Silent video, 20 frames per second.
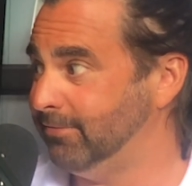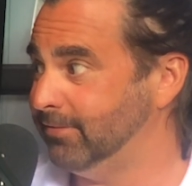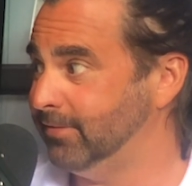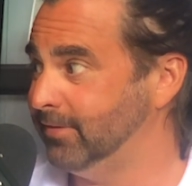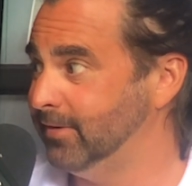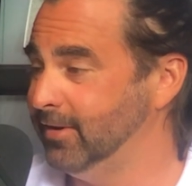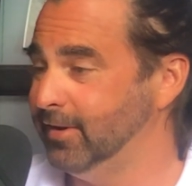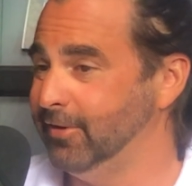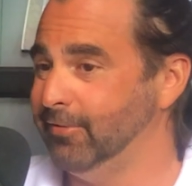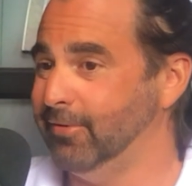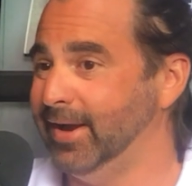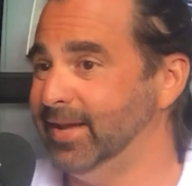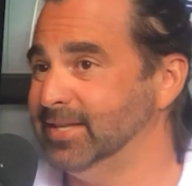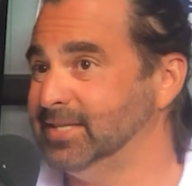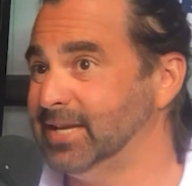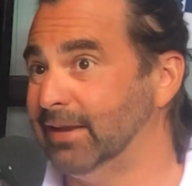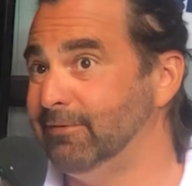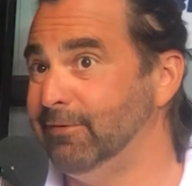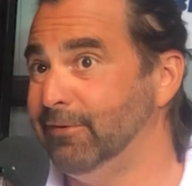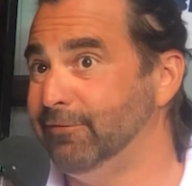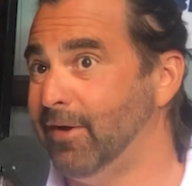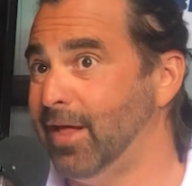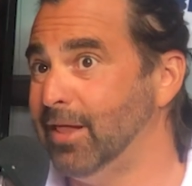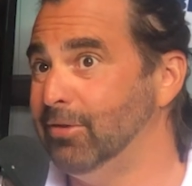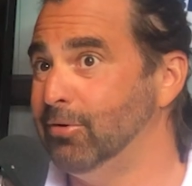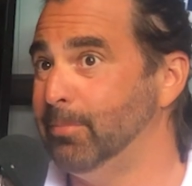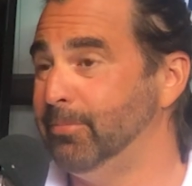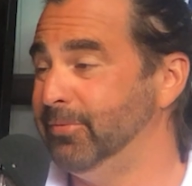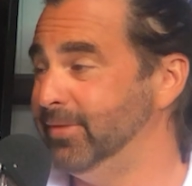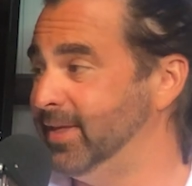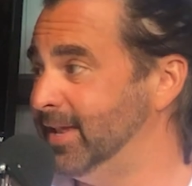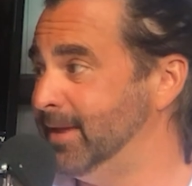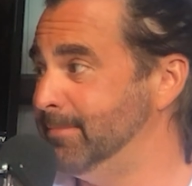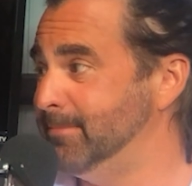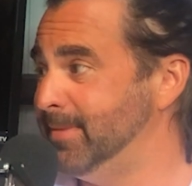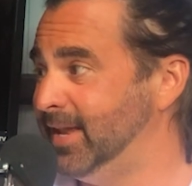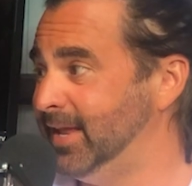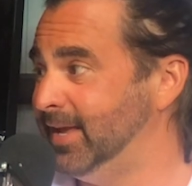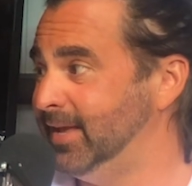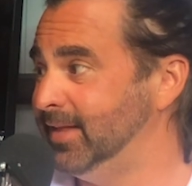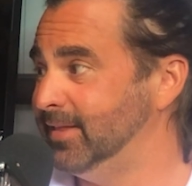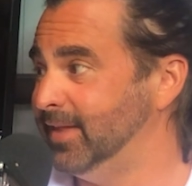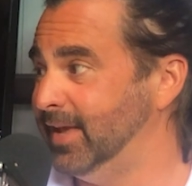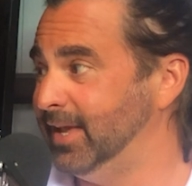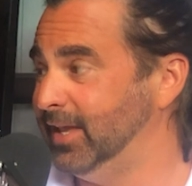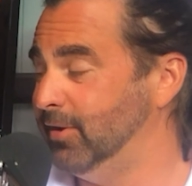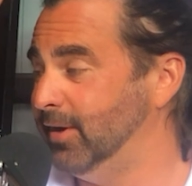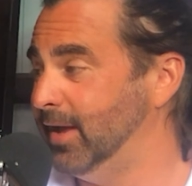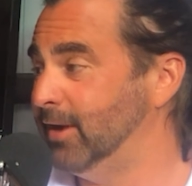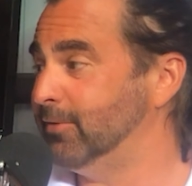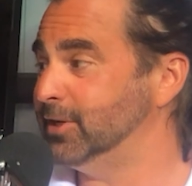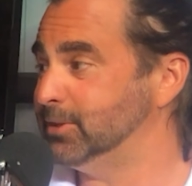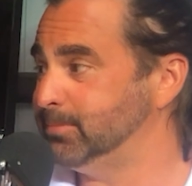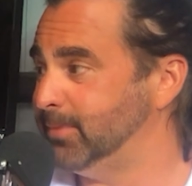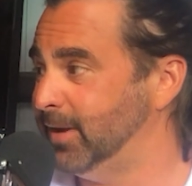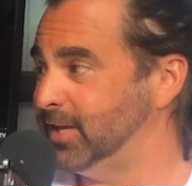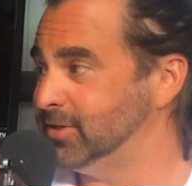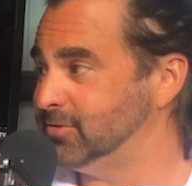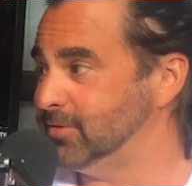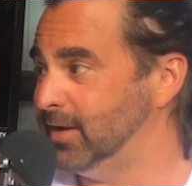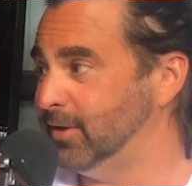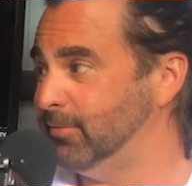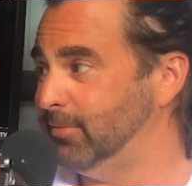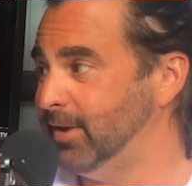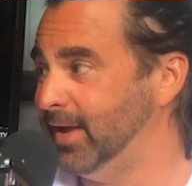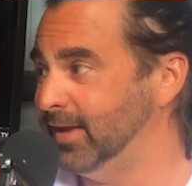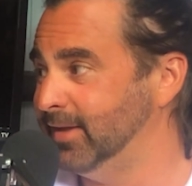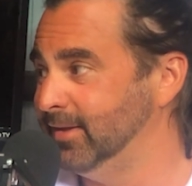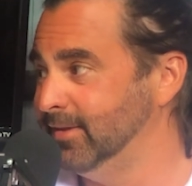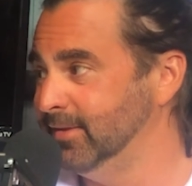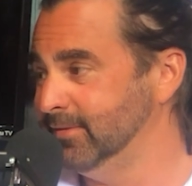Right? It's like if you follow up within a minute, like you get a response right away.